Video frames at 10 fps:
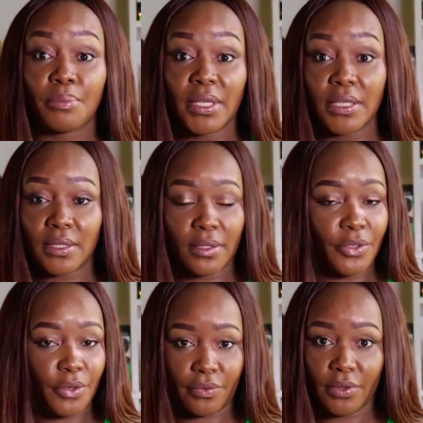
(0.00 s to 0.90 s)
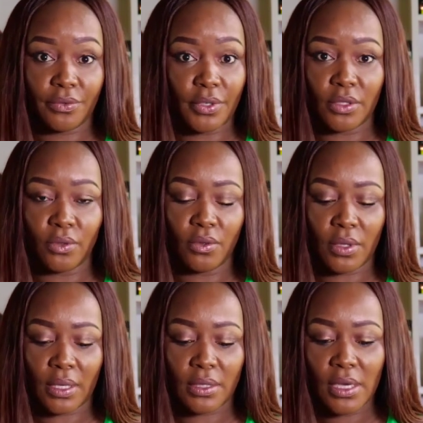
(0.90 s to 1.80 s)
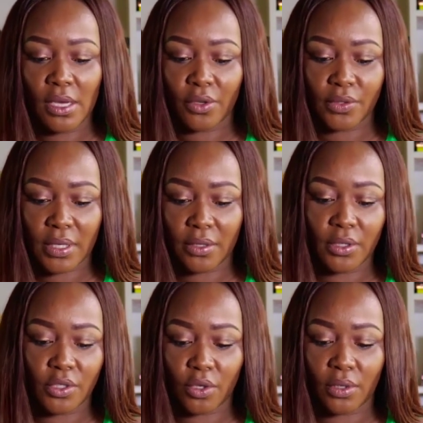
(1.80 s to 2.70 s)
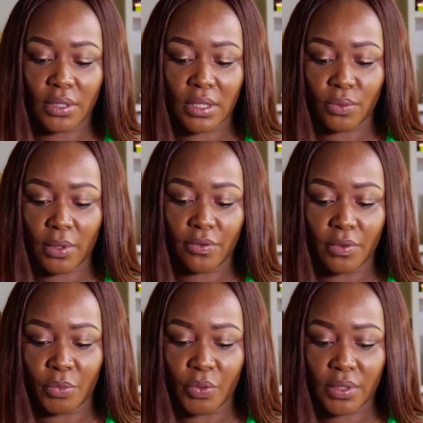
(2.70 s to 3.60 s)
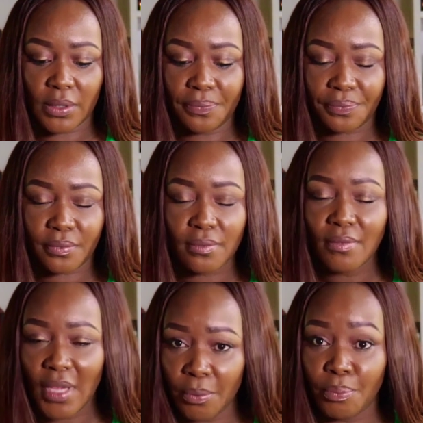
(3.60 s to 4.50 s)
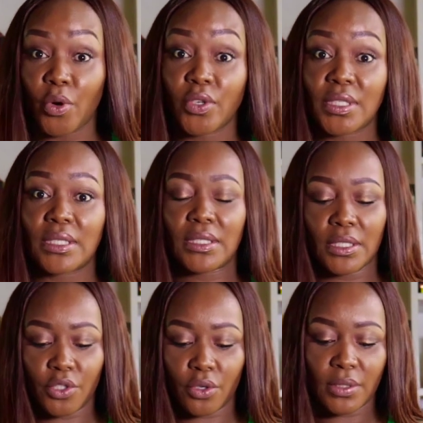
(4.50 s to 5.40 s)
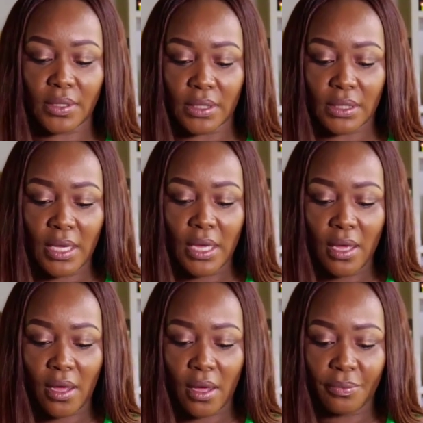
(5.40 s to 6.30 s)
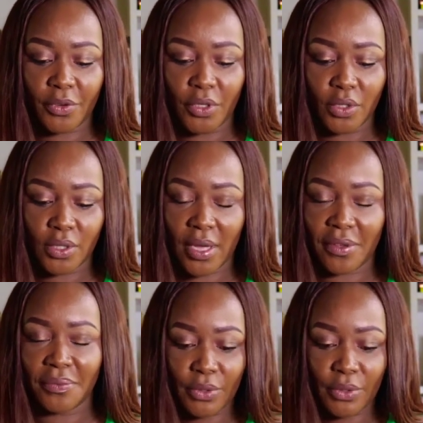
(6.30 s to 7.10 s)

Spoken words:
please, feel free to do that, because health insurance is one of the most important insurances for you to have.